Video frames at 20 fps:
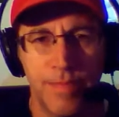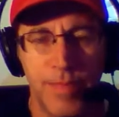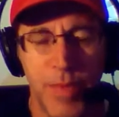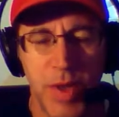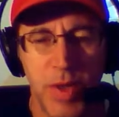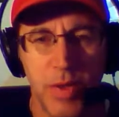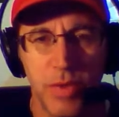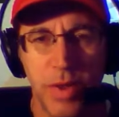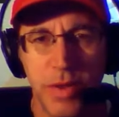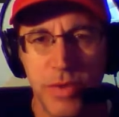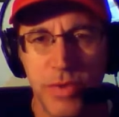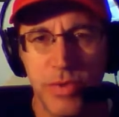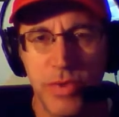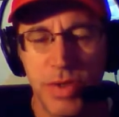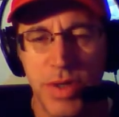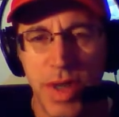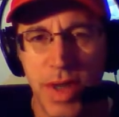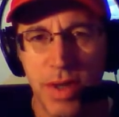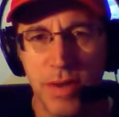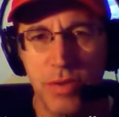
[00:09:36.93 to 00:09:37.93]
They don't
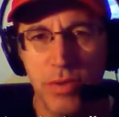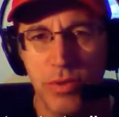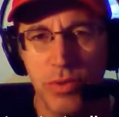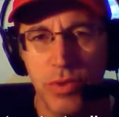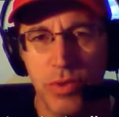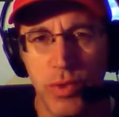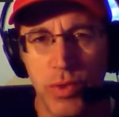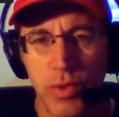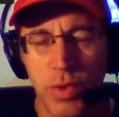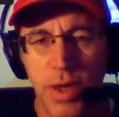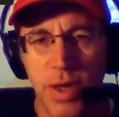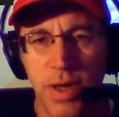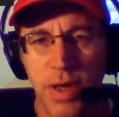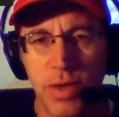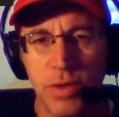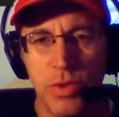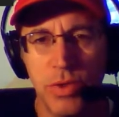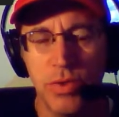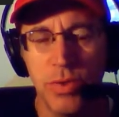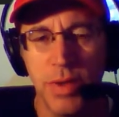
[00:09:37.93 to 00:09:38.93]
understand the true
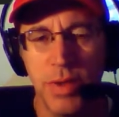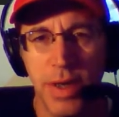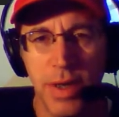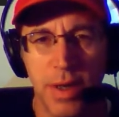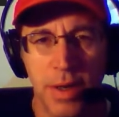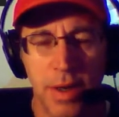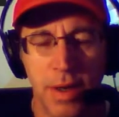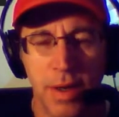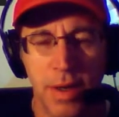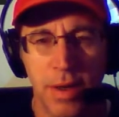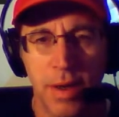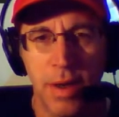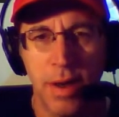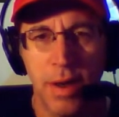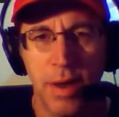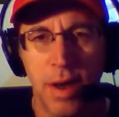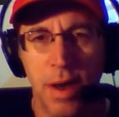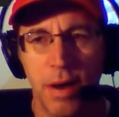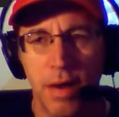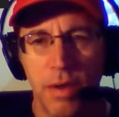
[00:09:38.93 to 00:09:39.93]
history
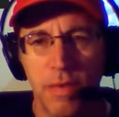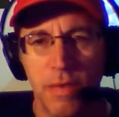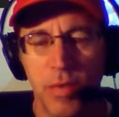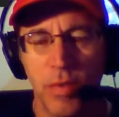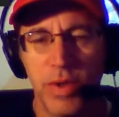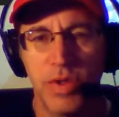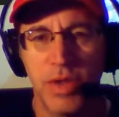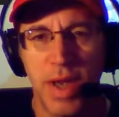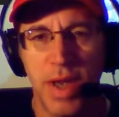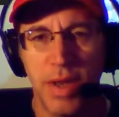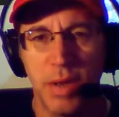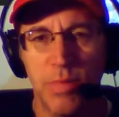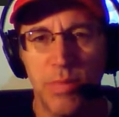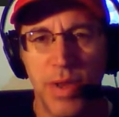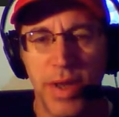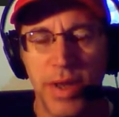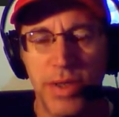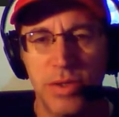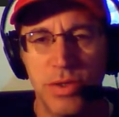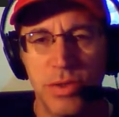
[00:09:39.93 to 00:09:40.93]
of what's taking
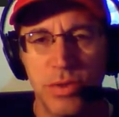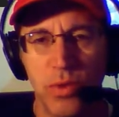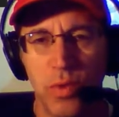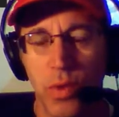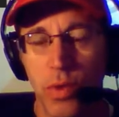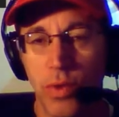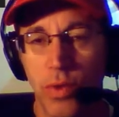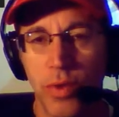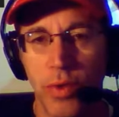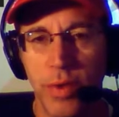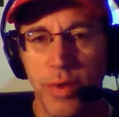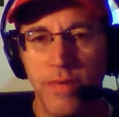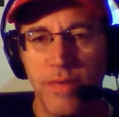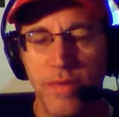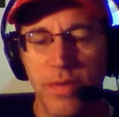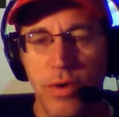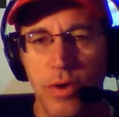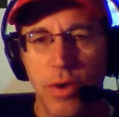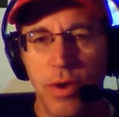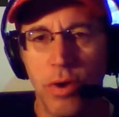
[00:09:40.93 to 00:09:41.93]
place in the world or
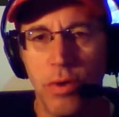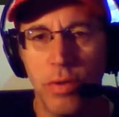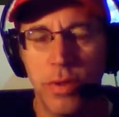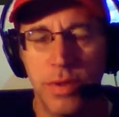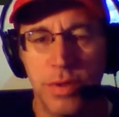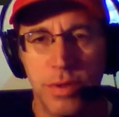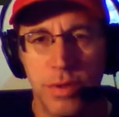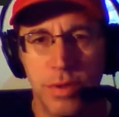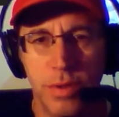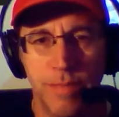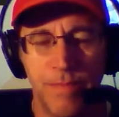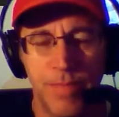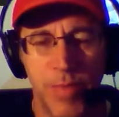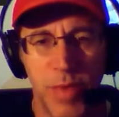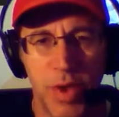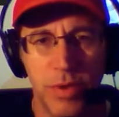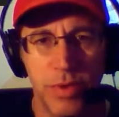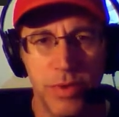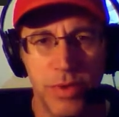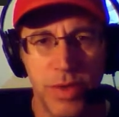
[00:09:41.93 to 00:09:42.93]
even the current
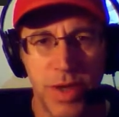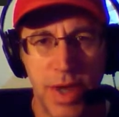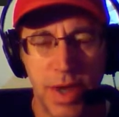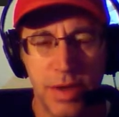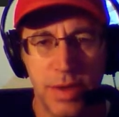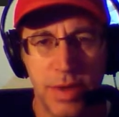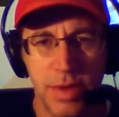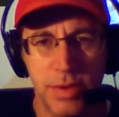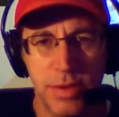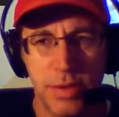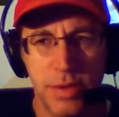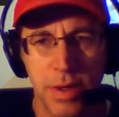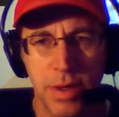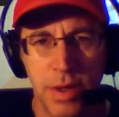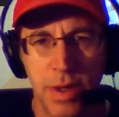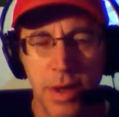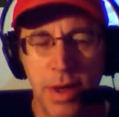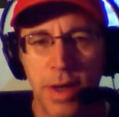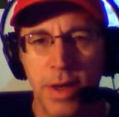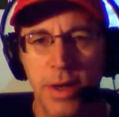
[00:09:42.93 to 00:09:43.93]
understandings.
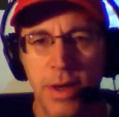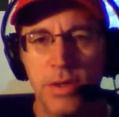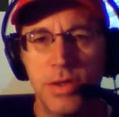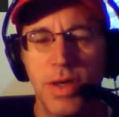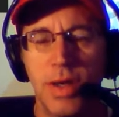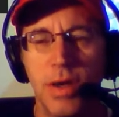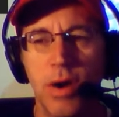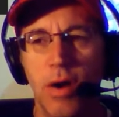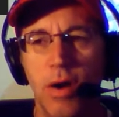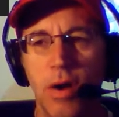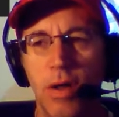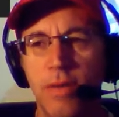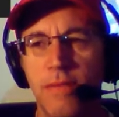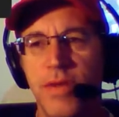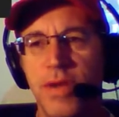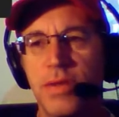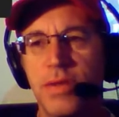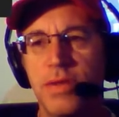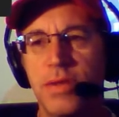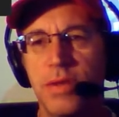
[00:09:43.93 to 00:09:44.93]
You see, all of
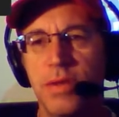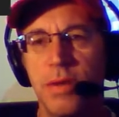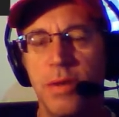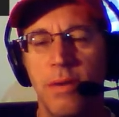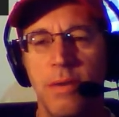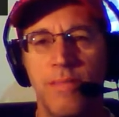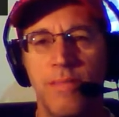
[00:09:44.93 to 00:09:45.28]
this